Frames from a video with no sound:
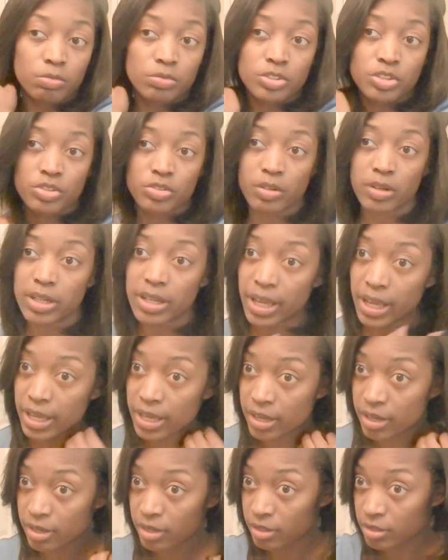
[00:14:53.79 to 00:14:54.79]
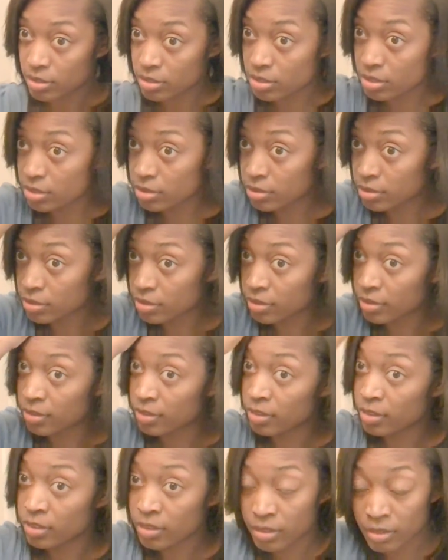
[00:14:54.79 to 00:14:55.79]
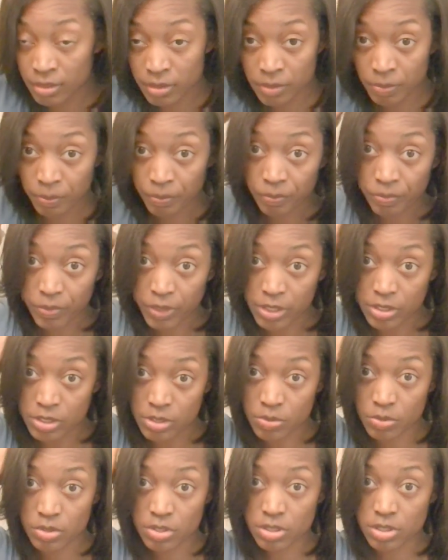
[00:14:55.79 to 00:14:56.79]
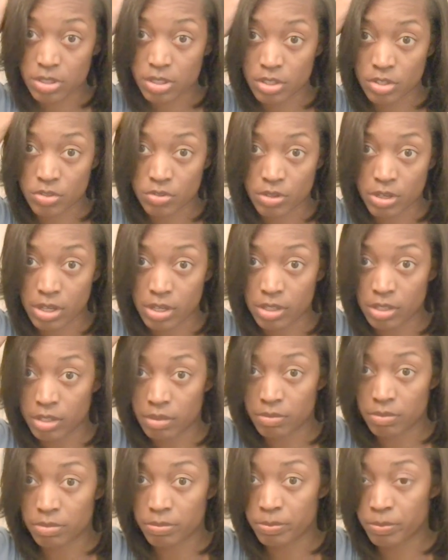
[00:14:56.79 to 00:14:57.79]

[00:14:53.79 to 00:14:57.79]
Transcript: stray hairs that just want to stick straight up.